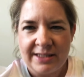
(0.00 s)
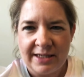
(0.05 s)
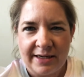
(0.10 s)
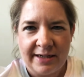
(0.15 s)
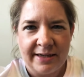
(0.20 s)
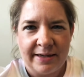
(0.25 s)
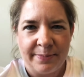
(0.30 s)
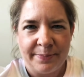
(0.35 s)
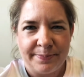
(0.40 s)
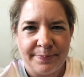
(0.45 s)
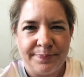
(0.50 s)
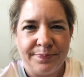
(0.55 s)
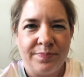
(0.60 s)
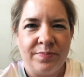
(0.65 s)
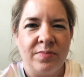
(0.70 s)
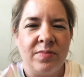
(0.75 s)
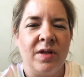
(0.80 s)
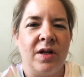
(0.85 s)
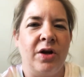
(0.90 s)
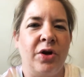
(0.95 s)
up,
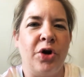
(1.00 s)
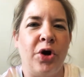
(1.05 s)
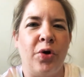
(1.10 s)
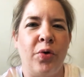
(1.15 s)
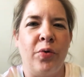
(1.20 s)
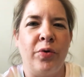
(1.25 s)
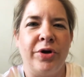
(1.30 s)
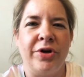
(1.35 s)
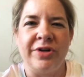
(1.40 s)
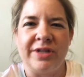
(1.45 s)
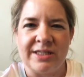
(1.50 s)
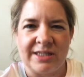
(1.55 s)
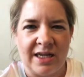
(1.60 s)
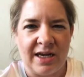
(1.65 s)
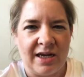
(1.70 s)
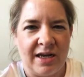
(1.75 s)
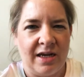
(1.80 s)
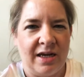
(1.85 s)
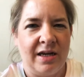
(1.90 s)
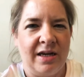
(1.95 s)
you know your
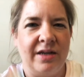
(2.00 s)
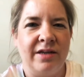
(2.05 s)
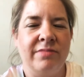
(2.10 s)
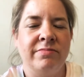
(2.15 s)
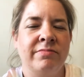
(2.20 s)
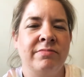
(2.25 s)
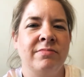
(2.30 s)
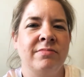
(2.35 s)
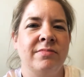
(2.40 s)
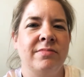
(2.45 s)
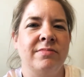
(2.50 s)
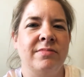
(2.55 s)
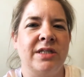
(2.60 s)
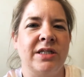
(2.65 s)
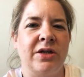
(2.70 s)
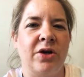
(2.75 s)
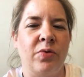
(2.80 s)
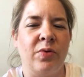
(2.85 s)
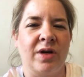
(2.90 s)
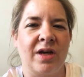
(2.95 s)
design, you
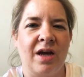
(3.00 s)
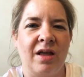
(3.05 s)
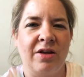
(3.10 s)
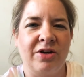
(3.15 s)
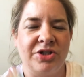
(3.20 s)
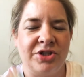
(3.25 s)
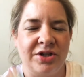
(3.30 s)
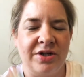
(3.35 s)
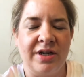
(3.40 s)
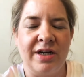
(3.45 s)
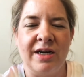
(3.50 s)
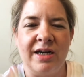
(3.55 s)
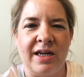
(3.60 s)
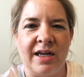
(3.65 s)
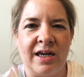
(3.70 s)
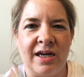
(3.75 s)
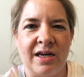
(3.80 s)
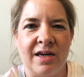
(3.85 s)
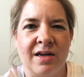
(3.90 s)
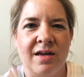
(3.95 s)
know what colors you're gonna
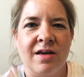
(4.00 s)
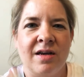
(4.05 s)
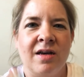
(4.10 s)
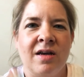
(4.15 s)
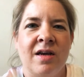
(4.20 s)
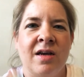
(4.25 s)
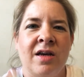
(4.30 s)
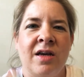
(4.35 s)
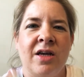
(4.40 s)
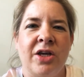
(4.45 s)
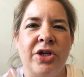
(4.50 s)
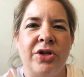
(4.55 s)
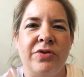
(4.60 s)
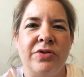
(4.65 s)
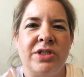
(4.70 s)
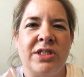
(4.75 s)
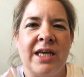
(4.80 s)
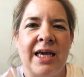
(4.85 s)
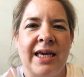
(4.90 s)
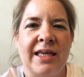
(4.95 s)
need, you
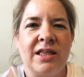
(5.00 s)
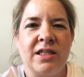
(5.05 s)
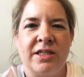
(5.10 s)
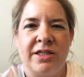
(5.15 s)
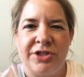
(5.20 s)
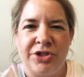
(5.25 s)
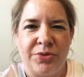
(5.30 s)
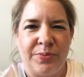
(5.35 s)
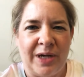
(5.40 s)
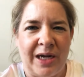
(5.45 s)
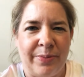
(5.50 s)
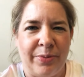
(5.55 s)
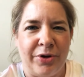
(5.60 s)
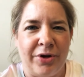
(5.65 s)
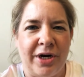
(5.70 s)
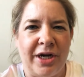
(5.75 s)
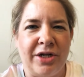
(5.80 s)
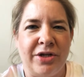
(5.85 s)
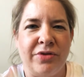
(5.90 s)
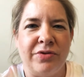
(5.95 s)
take the tissue paper
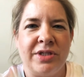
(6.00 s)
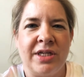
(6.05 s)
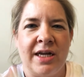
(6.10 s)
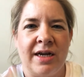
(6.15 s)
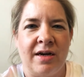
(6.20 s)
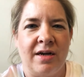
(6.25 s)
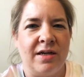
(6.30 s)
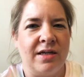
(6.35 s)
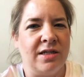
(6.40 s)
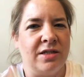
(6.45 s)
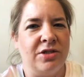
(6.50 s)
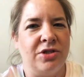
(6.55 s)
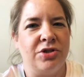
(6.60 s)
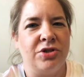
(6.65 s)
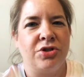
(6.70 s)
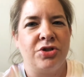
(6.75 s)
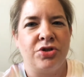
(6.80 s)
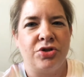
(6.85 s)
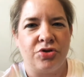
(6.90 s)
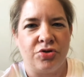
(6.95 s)
and you tear it into
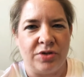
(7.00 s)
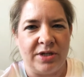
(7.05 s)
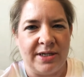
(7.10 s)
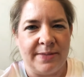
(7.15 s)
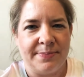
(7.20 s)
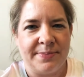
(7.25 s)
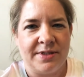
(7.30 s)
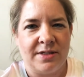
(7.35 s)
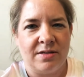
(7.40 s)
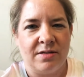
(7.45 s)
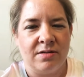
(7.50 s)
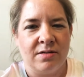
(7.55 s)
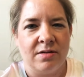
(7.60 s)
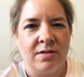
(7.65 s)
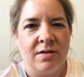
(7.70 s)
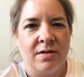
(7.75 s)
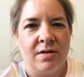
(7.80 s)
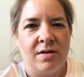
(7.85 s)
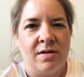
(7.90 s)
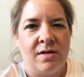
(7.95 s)
strips.
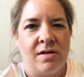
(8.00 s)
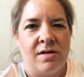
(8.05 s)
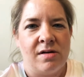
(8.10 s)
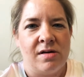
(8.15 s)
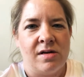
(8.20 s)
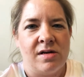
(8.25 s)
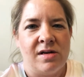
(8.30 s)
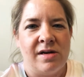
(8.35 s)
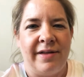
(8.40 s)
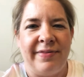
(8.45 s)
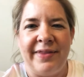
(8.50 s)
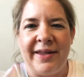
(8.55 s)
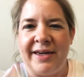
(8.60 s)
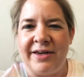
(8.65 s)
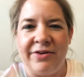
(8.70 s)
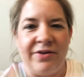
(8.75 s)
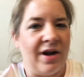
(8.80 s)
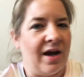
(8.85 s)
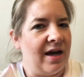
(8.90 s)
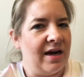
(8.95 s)
They do
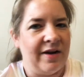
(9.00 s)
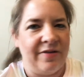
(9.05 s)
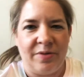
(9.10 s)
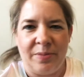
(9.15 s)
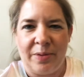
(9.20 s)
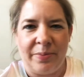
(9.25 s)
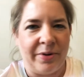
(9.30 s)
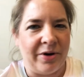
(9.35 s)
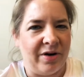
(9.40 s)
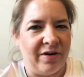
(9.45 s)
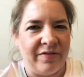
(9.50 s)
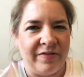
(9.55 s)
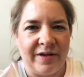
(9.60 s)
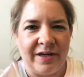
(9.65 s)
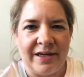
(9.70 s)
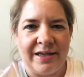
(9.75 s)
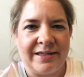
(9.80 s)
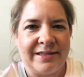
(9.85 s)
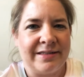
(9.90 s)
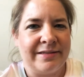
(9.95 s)
not have to be
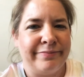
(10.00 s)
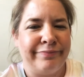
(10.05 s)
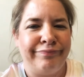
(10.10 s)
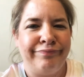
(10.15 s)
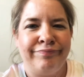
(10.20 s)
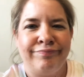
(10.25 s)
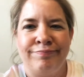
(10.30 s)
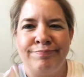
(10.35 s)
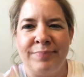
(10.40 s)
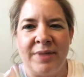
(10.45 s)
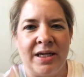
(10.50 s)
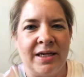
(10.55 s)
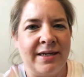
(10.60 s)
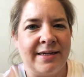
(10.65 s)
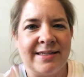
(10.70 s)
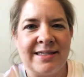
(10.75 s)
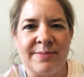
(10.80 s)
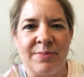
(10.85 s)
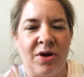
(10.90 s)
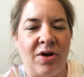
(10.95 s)
perfect, big,
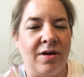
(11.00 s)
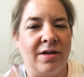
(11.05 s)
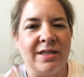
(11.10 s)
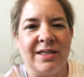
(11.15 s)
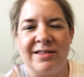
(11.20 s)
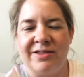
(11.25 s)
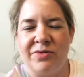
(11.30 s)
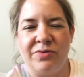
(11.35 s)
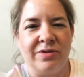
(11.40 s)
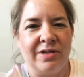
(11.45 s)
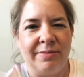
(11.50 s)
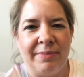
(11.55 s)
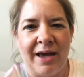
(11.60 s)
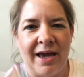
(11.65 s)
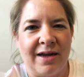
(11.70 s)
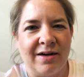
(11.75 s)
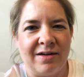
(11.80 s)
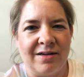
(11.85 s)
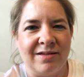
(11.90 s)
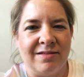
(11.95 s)
small, doesn't really
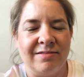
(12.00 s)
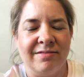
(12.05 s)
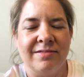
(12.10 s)
matter.